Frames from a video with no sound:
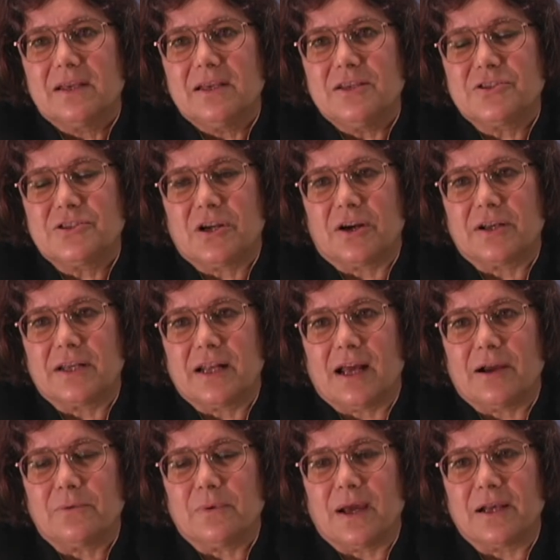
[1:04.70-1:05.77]
he started
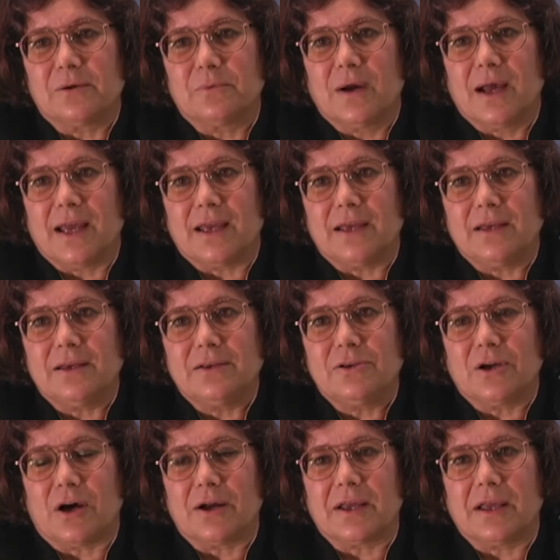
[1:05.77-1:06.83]
out right away
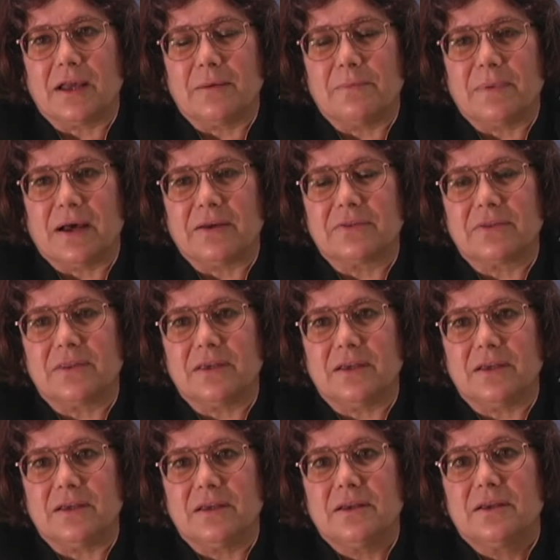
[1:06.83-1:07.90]
talking about
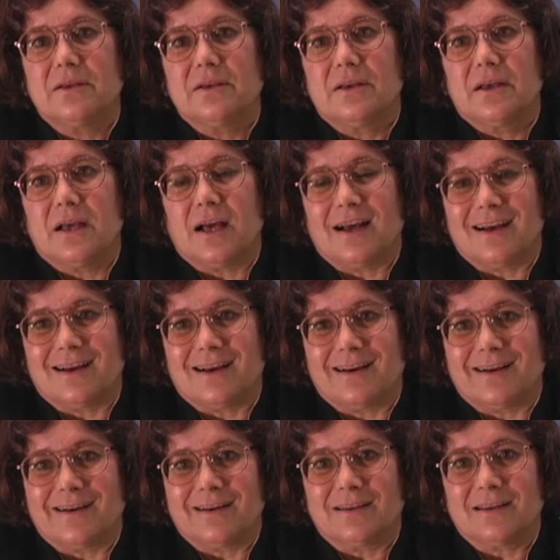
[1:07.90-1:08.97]
the
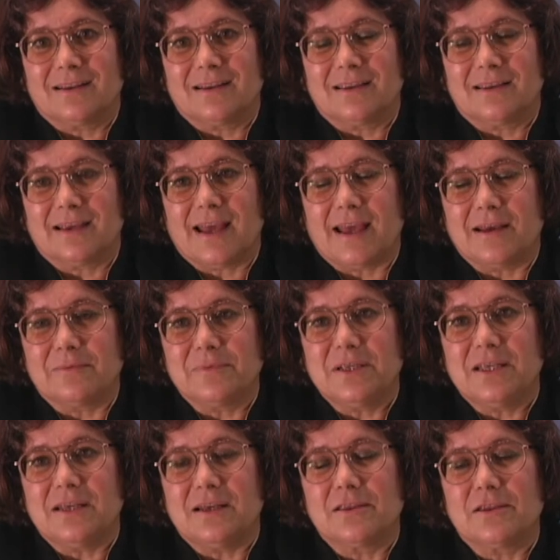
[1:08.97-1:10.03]

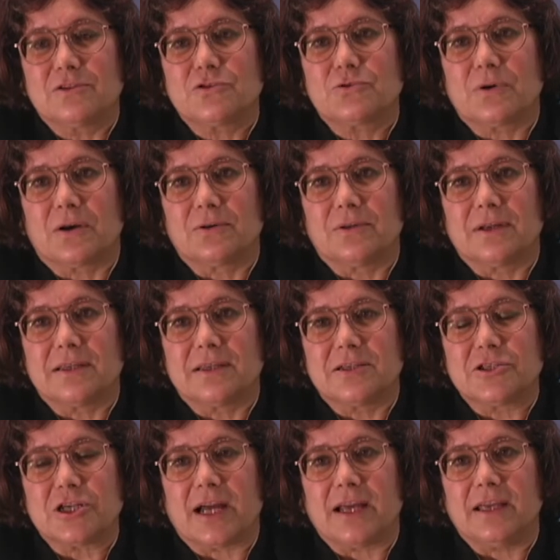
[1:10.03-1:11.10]
KMT and the struggle at the
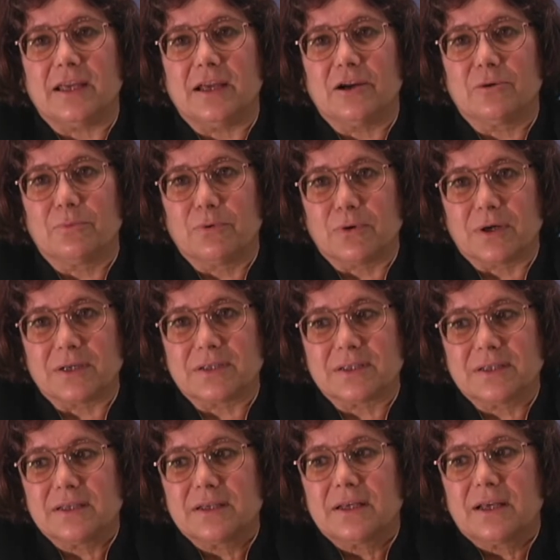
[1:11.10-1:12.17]
Jai Airport.
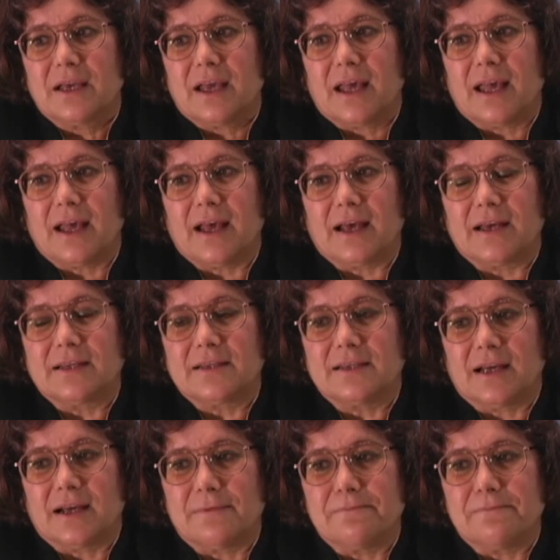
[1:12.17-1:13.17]
And